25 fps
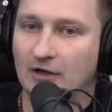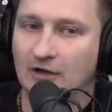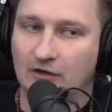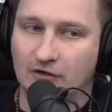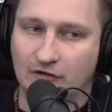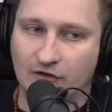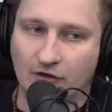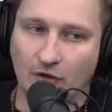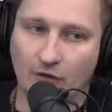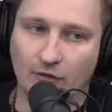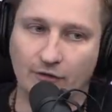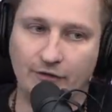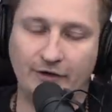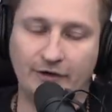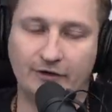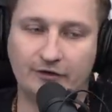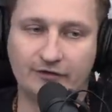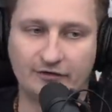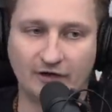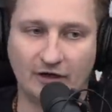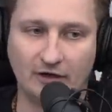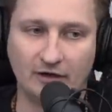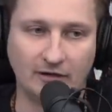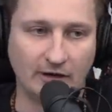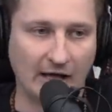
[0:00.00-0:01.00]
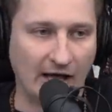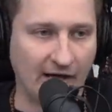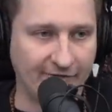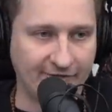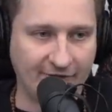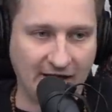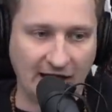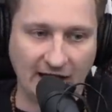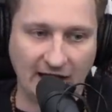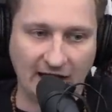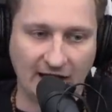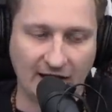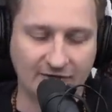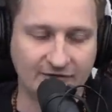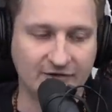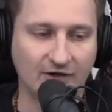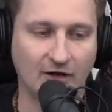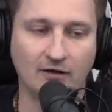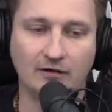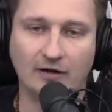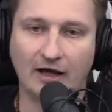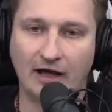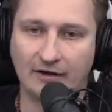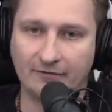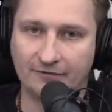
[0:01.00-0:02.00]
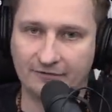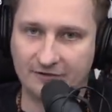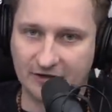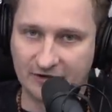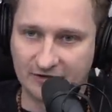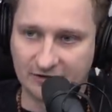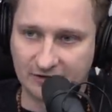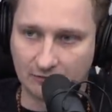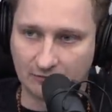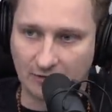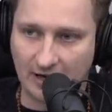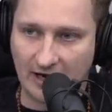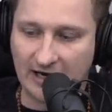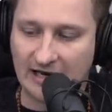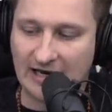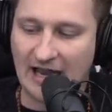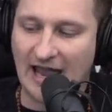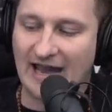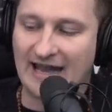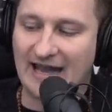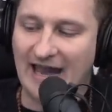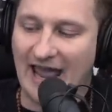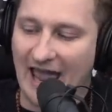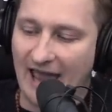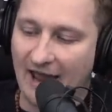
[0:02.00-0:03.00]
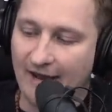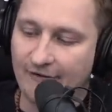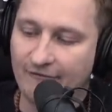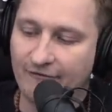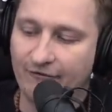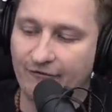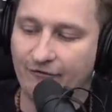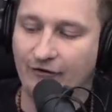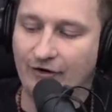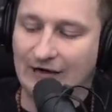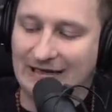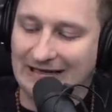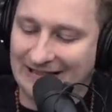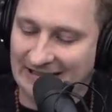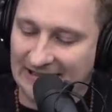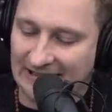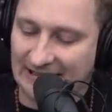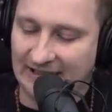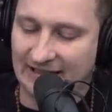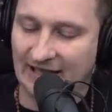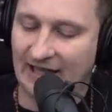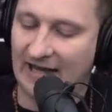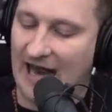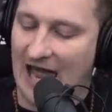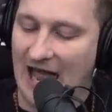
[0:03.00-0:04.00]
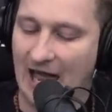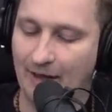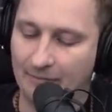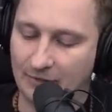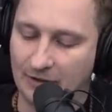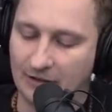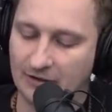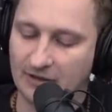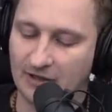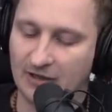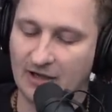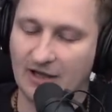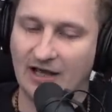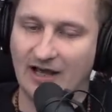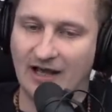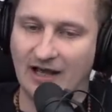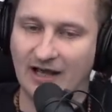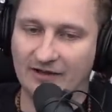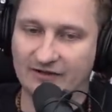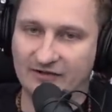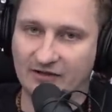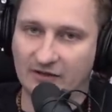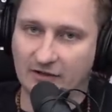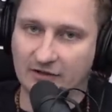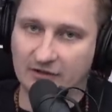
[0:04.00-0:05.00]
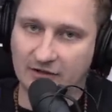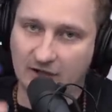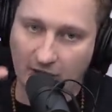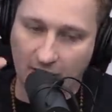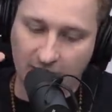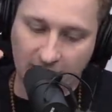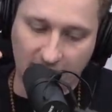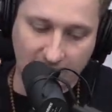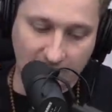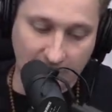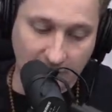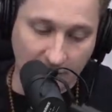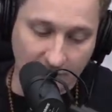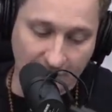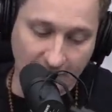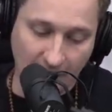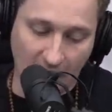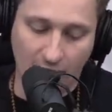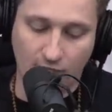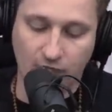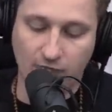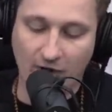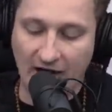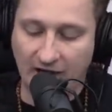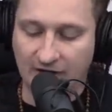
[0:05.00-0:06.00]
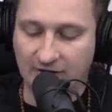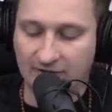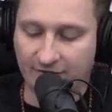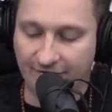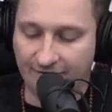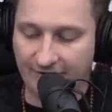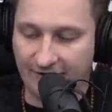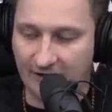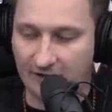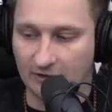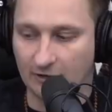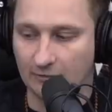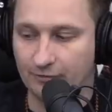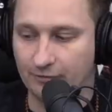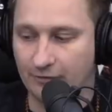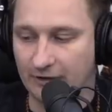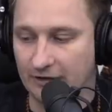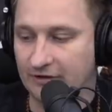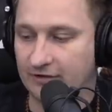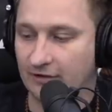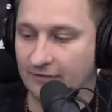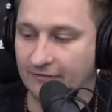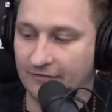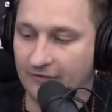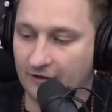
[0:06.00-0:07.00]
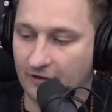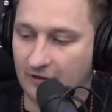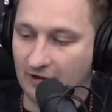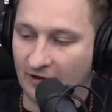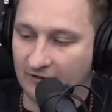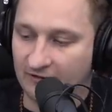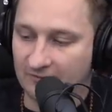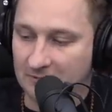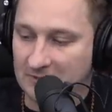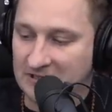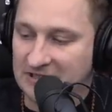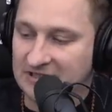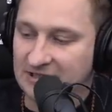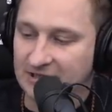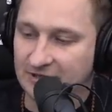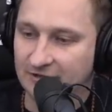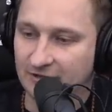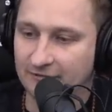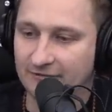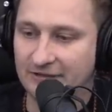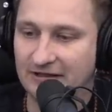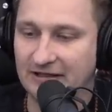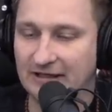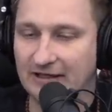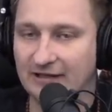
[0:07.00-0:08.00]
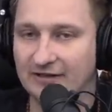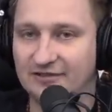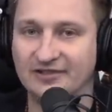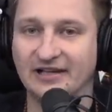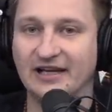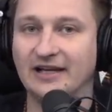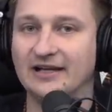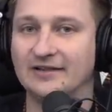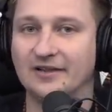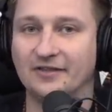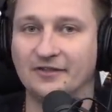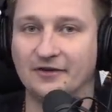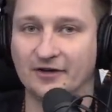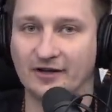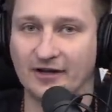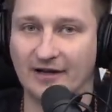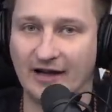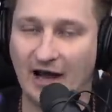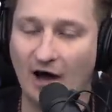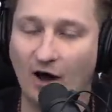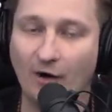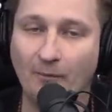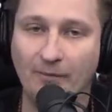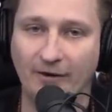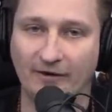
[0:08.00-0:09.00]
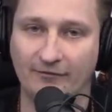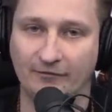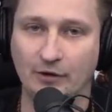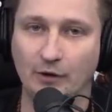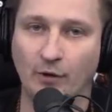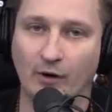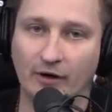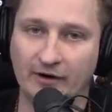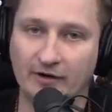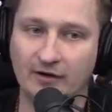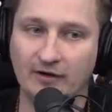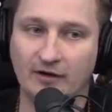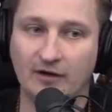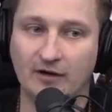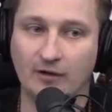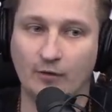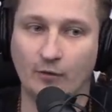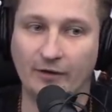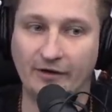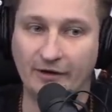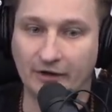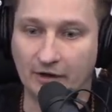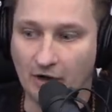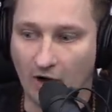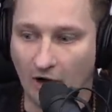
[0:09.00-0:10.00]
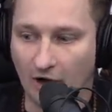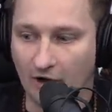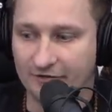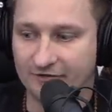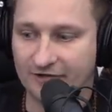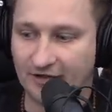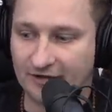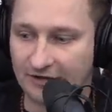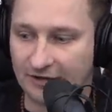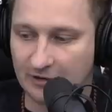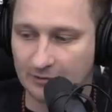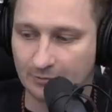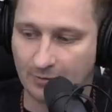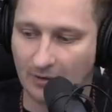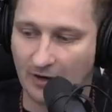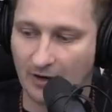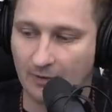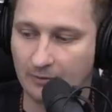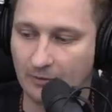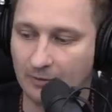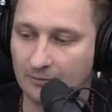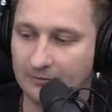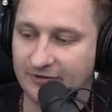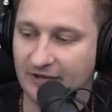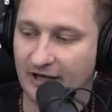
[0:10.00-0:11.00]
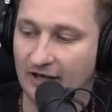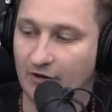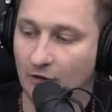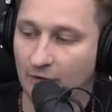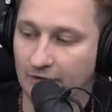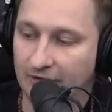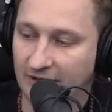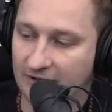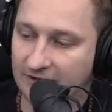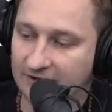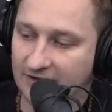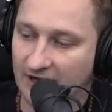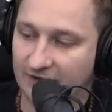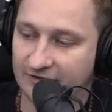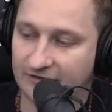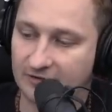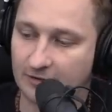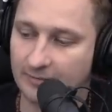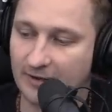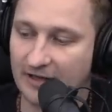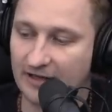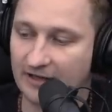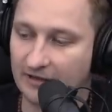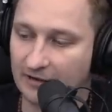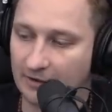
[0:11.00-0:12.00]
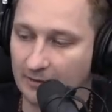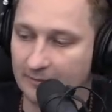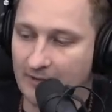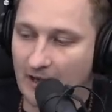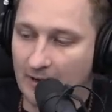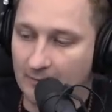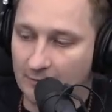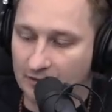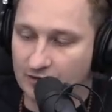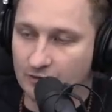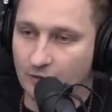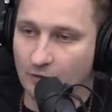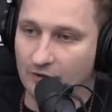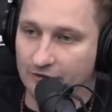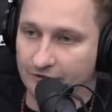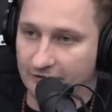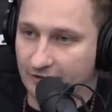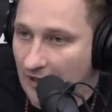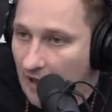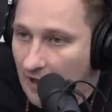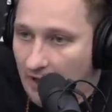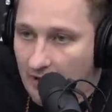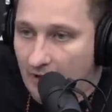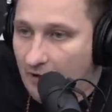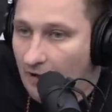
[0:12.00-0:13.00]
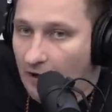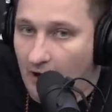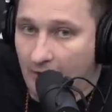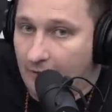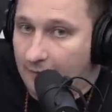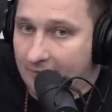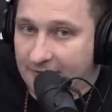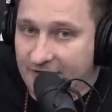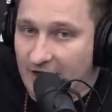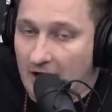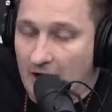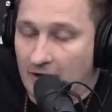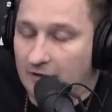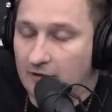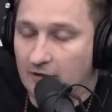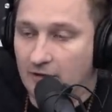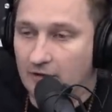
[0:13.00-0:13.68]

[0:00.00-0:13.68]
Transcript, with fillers: So there's a lot of chaos, a lot of disarray, and everything that happened has a direct fingerprint of the government intervening campaigning saying that they're going to help everyone when they're causing these problems and only exacerbating them that much worse. Yeah, you 100%.